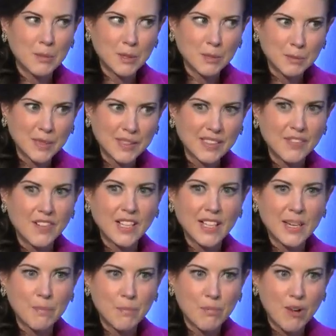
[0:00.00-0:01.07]
but
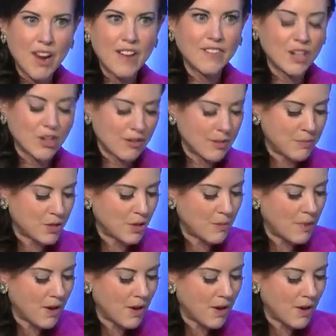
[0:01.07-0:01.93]
specifically in private crypto